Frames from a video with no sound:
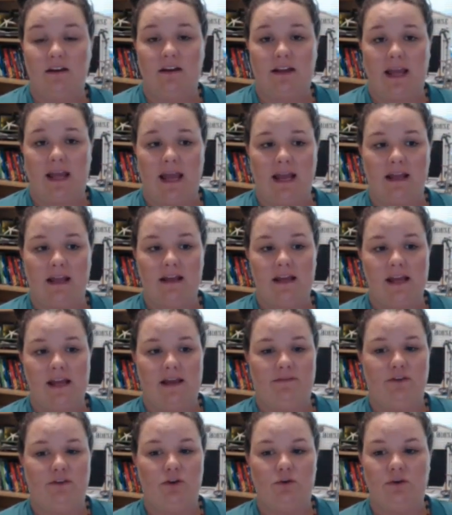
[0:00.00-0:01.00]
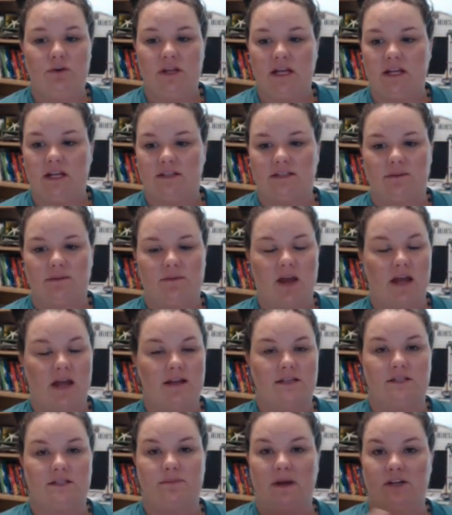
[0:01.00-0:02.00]
Okay, if you need some kind
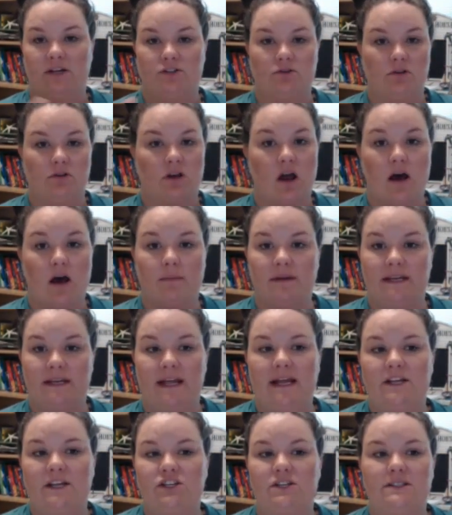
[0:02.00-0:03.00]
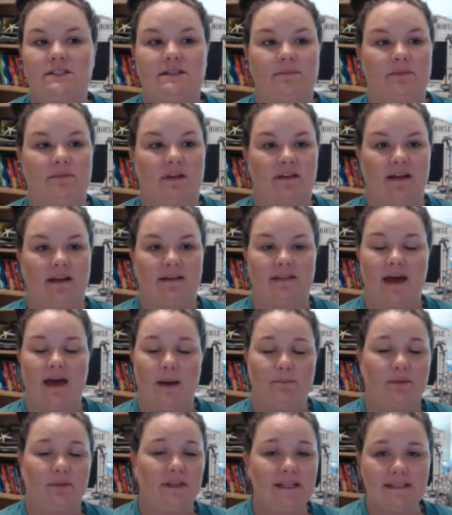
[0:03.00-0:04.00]
of special accommodation, something like
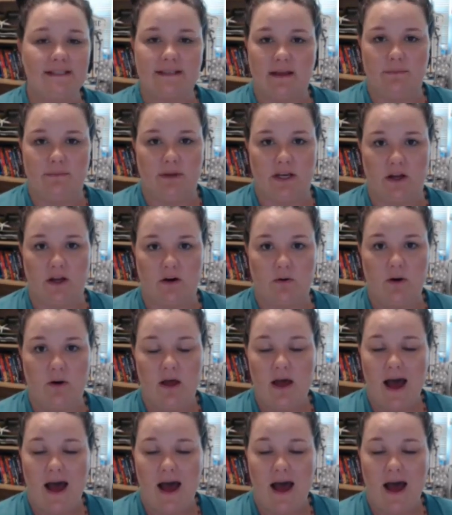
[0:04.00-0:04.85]
that, please let me know.